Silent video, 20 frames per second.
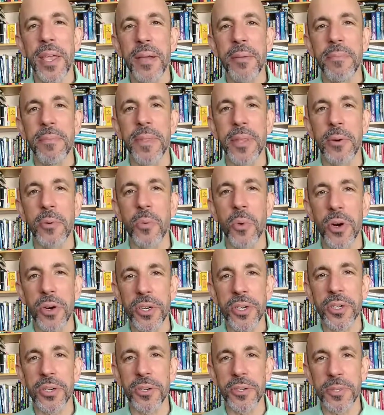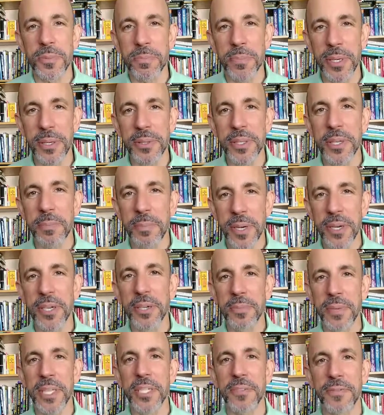The workers built the
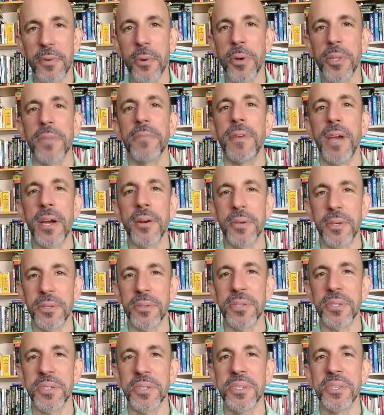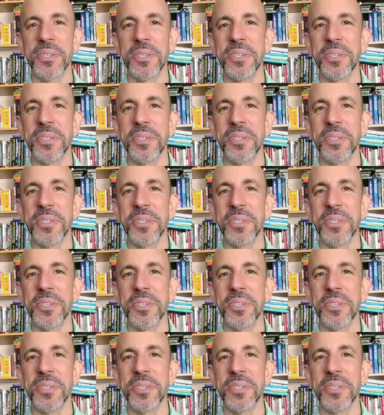pyramids for the pharaohs,